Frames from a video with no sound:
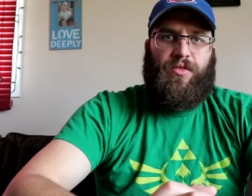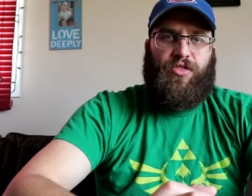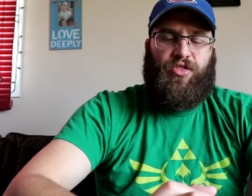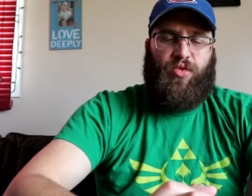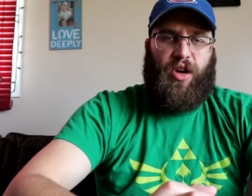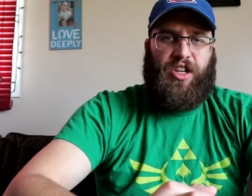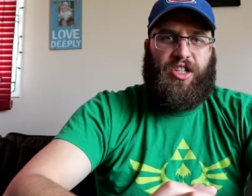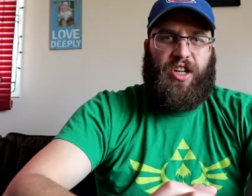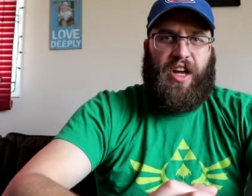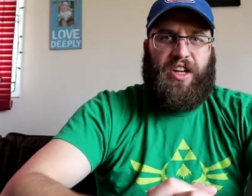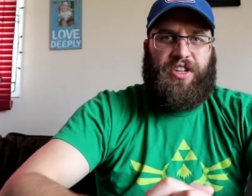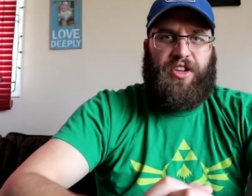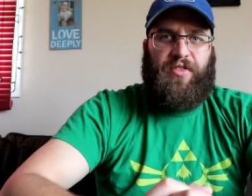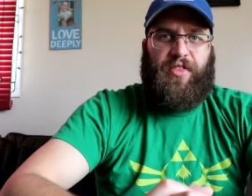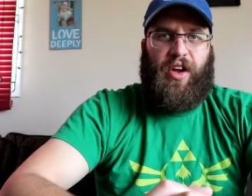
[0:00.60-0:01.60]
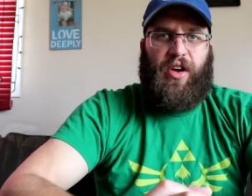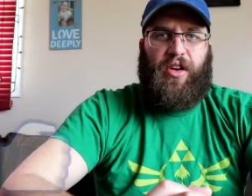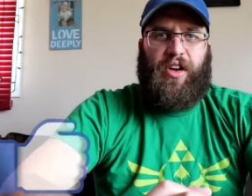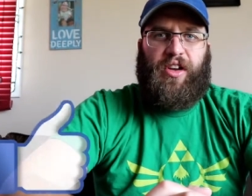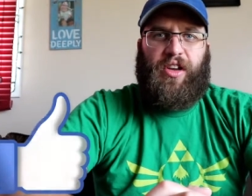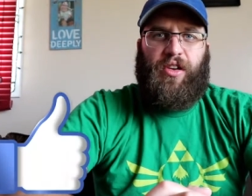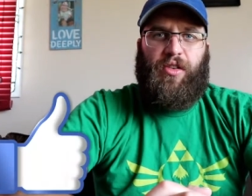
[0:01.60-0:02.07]
Switch Station
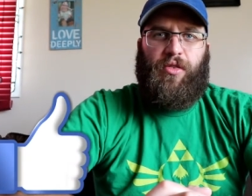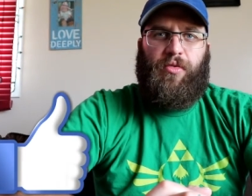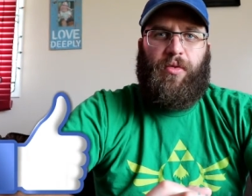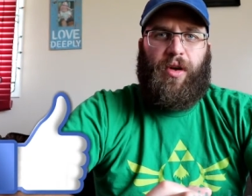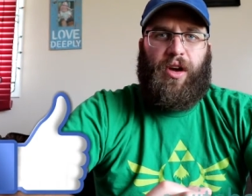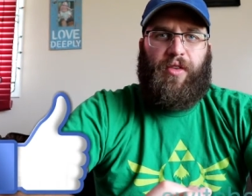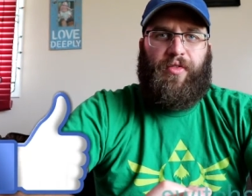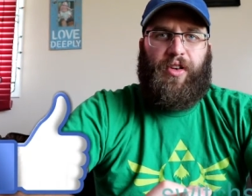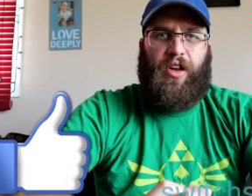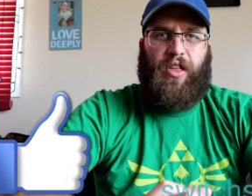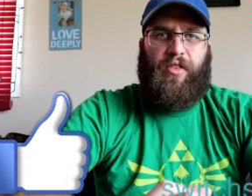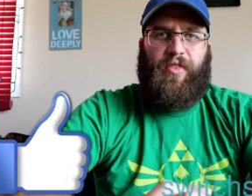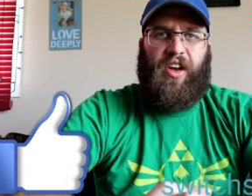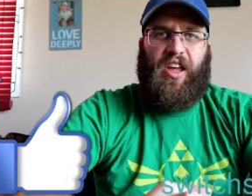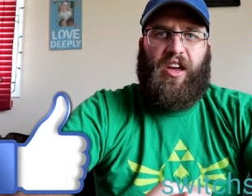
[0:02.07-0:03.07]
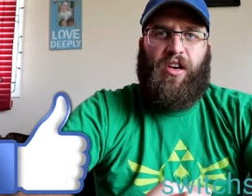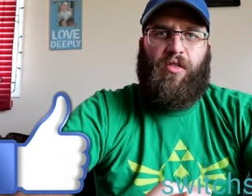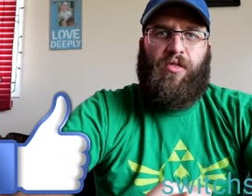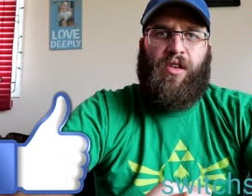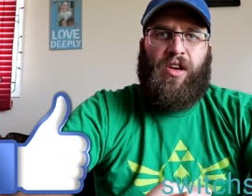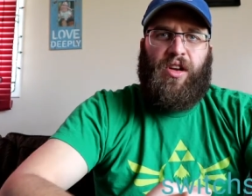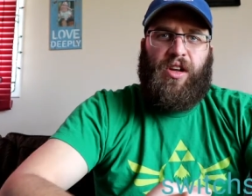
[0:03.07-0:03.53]
32 here for another
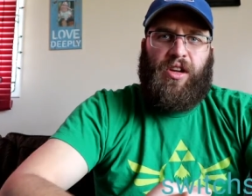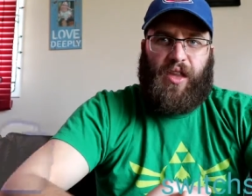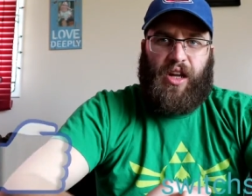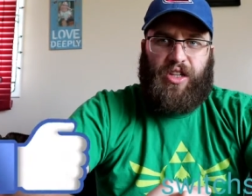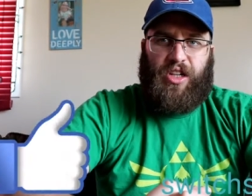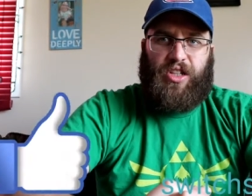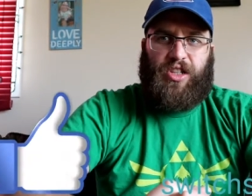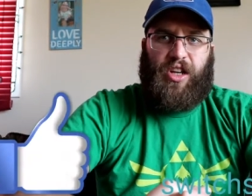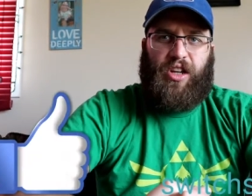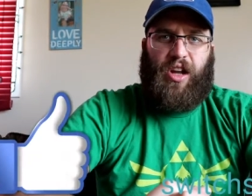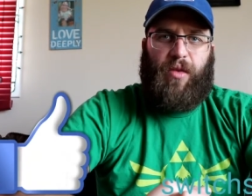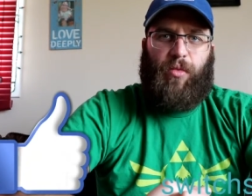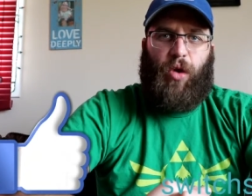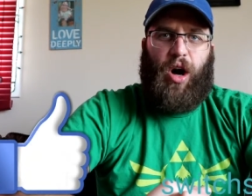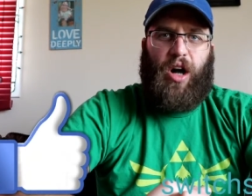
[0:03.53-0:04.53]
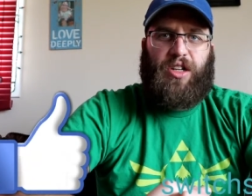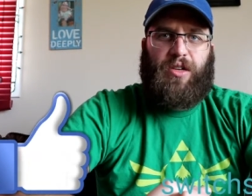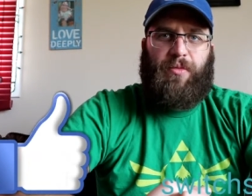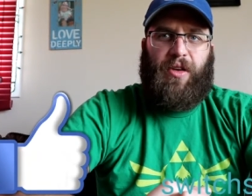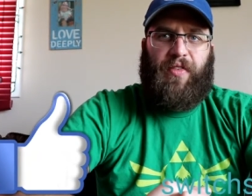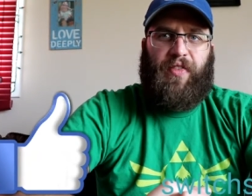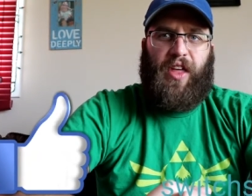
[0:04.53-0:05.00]
video. I just got done
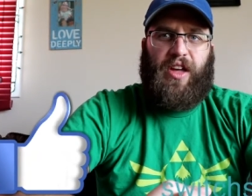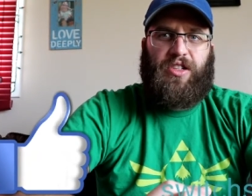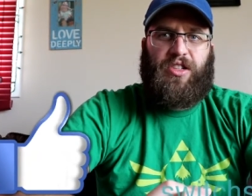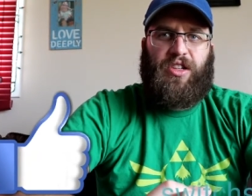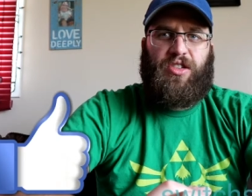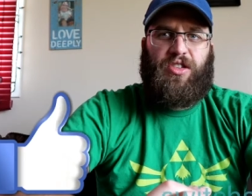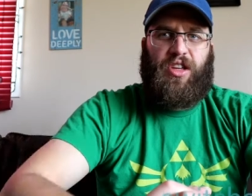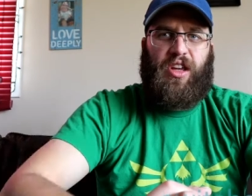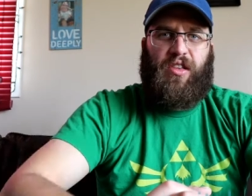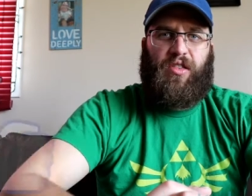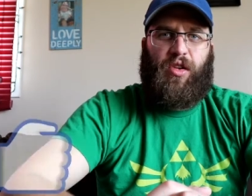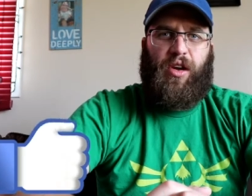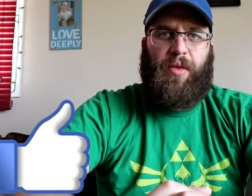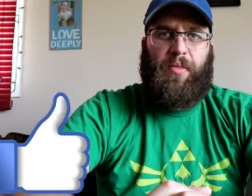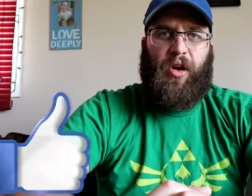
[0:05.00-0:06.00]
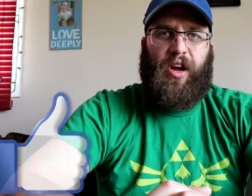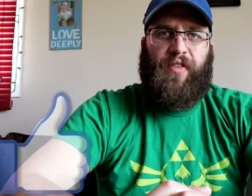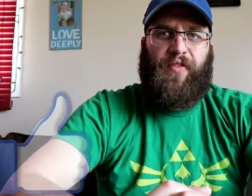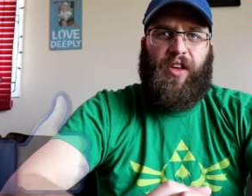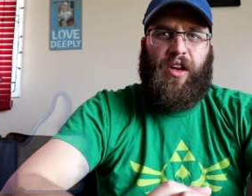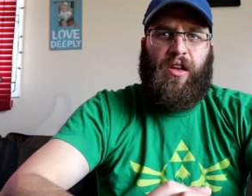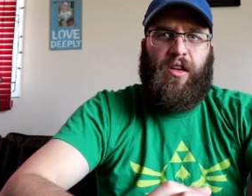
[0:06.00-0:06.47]
watching Bethesda's E3
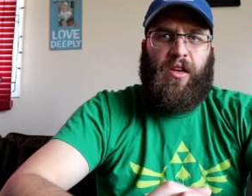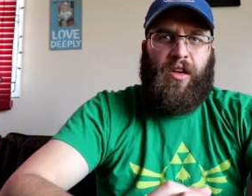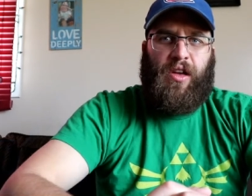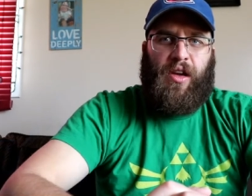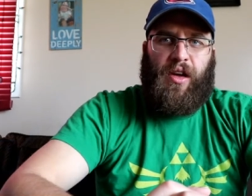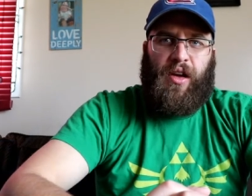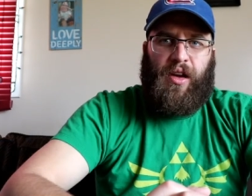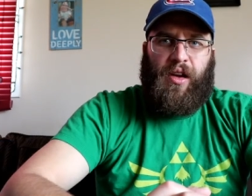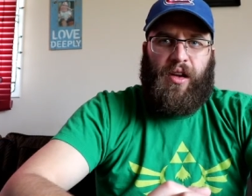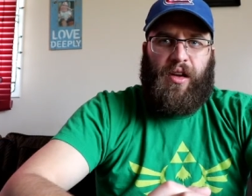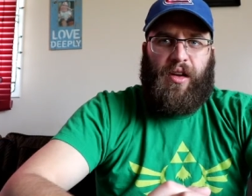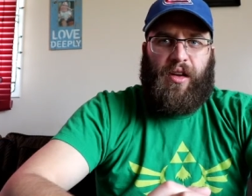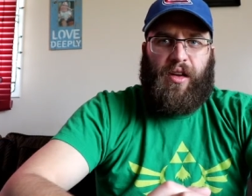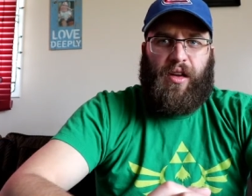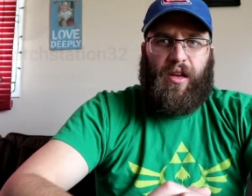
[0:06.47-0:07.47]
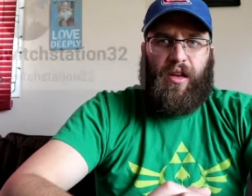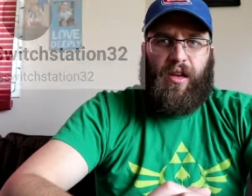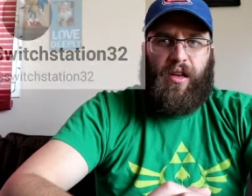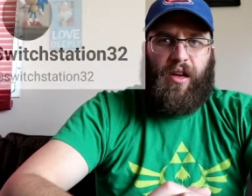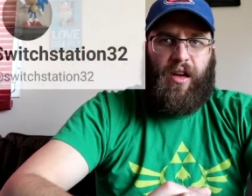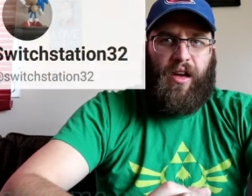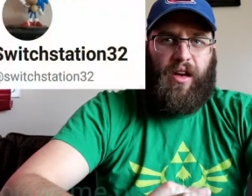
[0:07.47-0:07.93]
briefing,
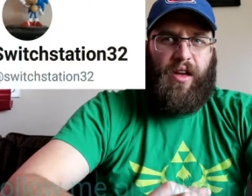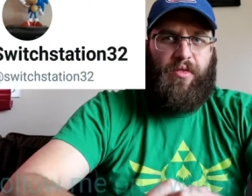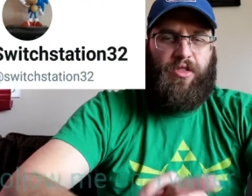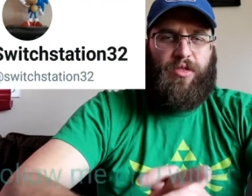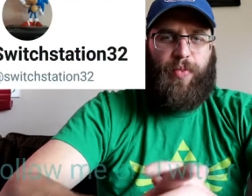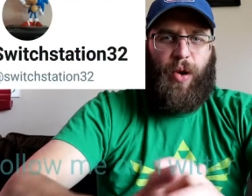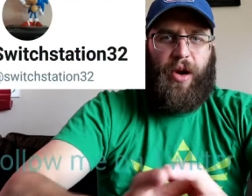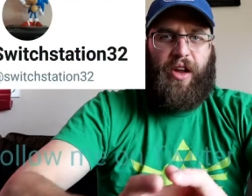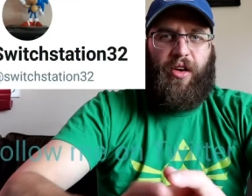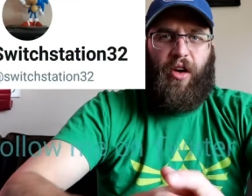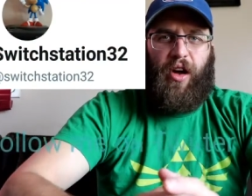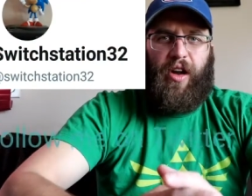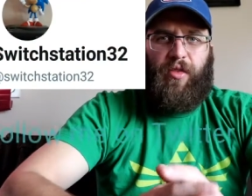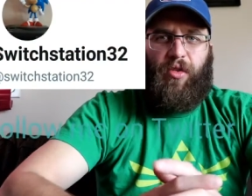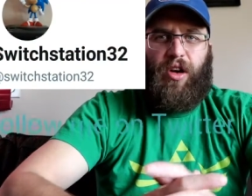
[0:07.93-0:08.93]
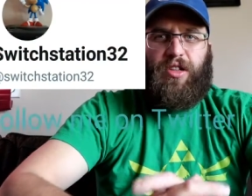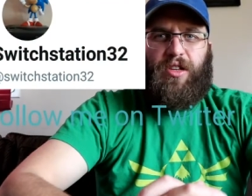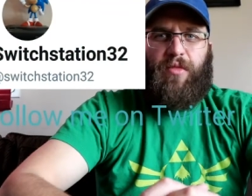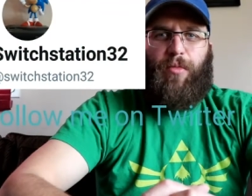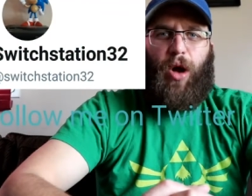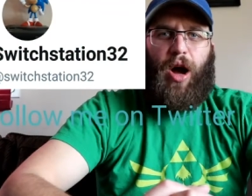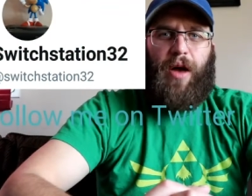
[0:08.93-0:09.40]
and it was pretty good. It
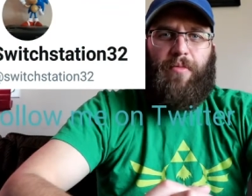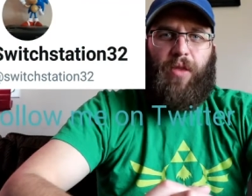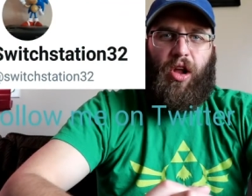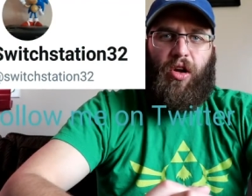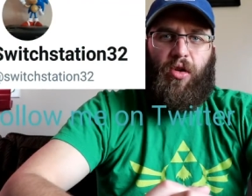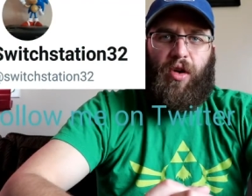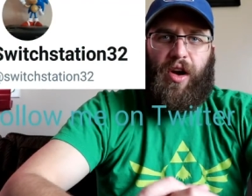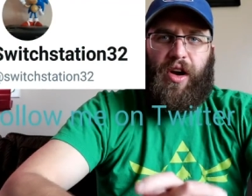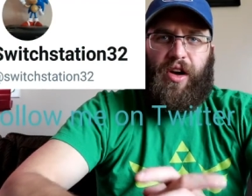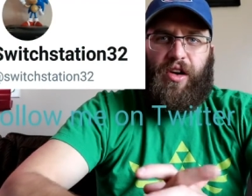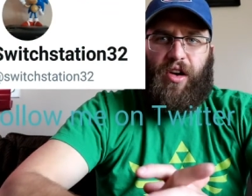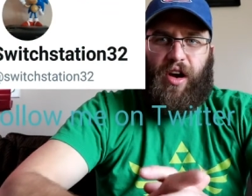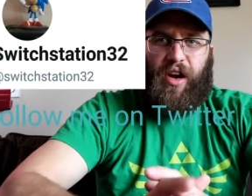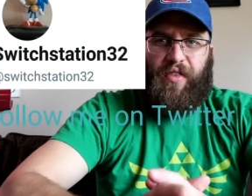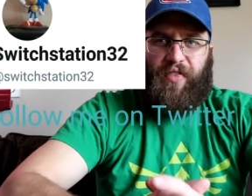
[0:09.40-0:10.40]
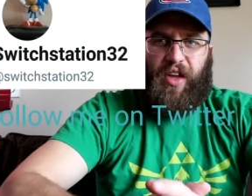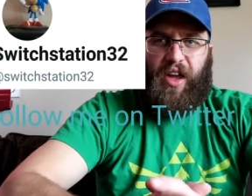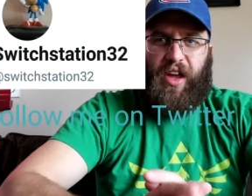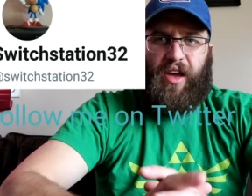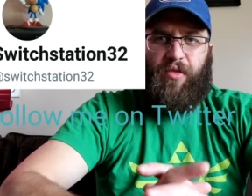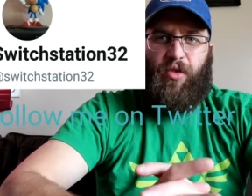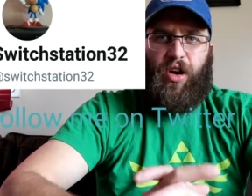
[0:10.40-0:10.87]
wasn't mind-blowing or
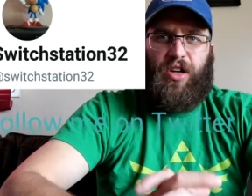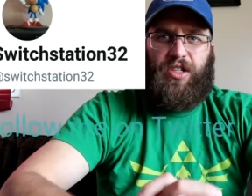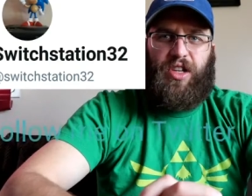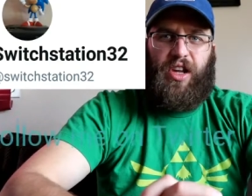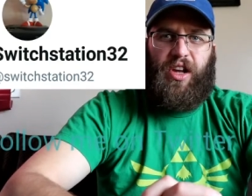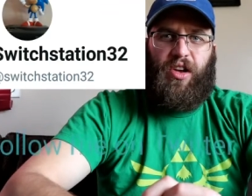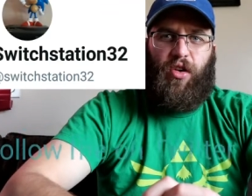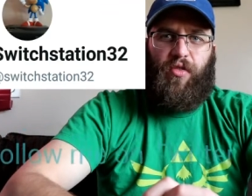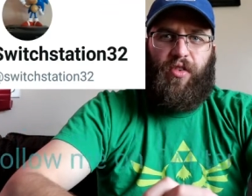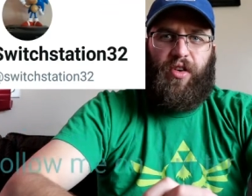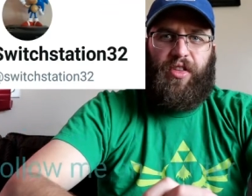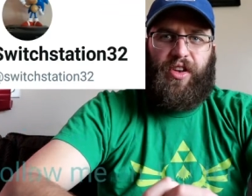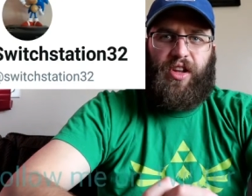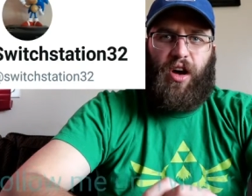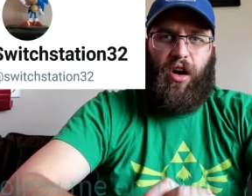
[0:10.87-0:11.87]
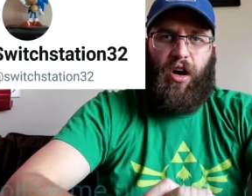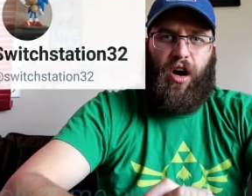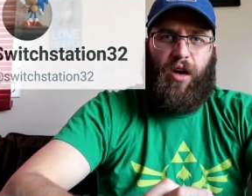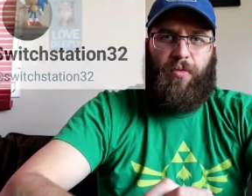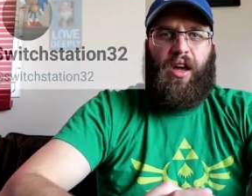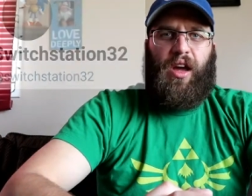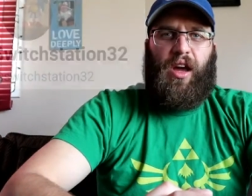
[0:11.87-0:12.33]
anything. It wasn't over the
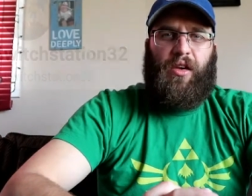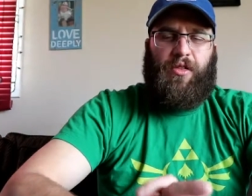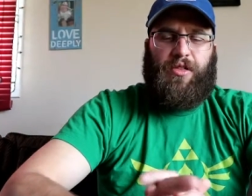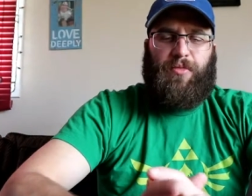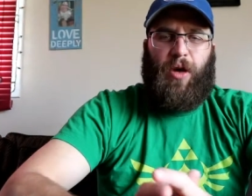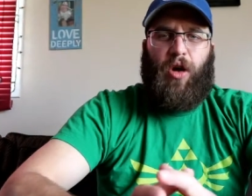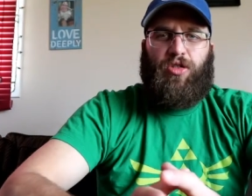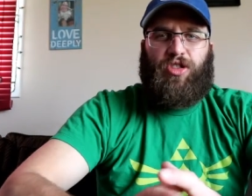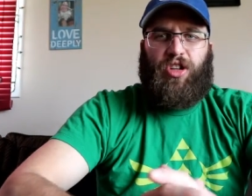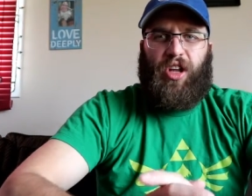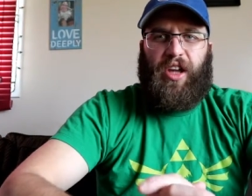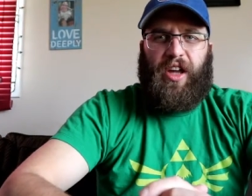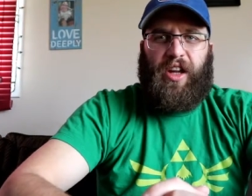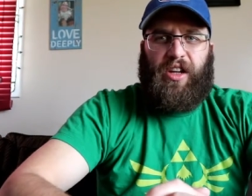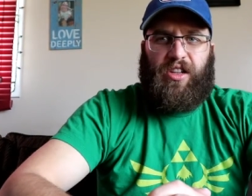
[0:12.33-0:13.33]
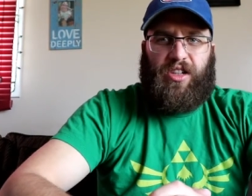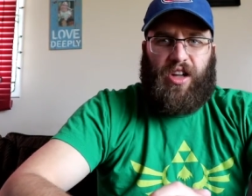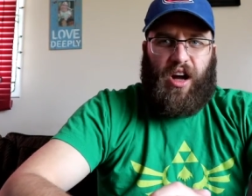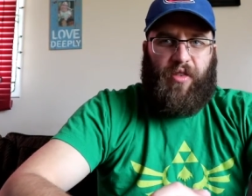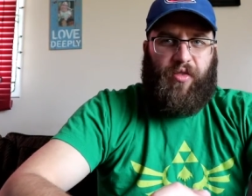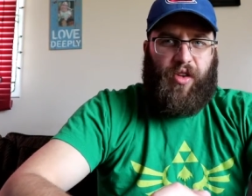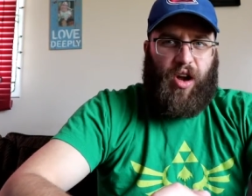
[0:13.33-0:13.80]
top. It was mostly
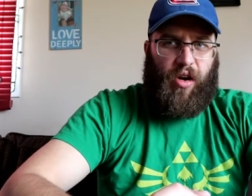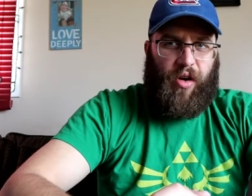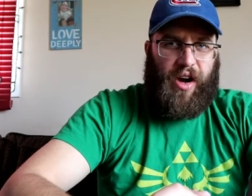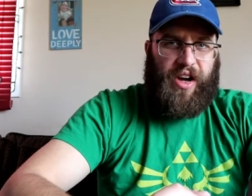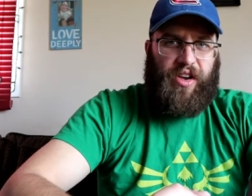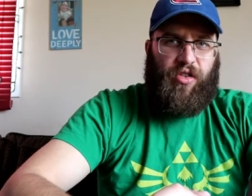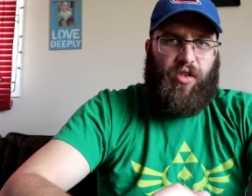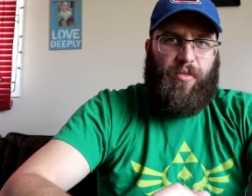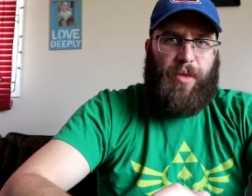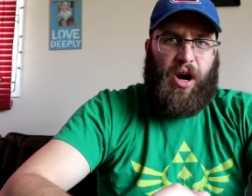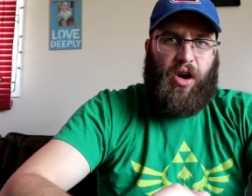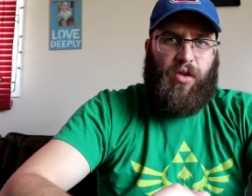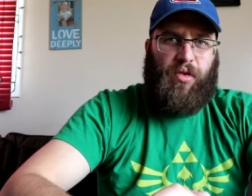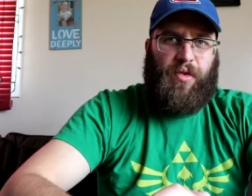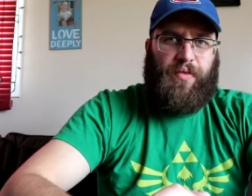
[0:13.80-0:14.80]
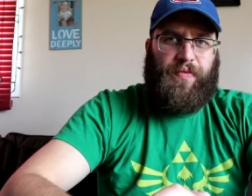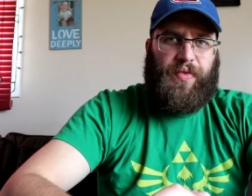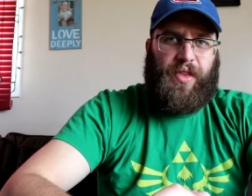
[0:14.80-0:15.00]
stuff we already knew about.